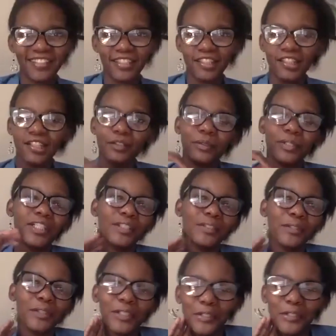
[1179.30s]
Florence, you're
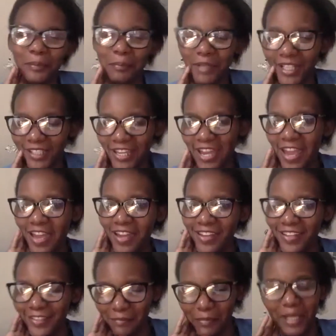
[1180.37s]
laughing. I know
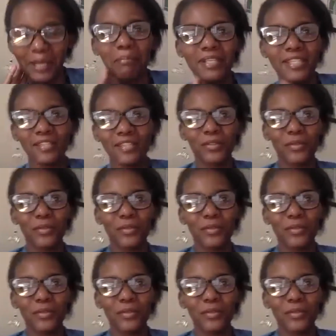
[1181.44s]
what you do.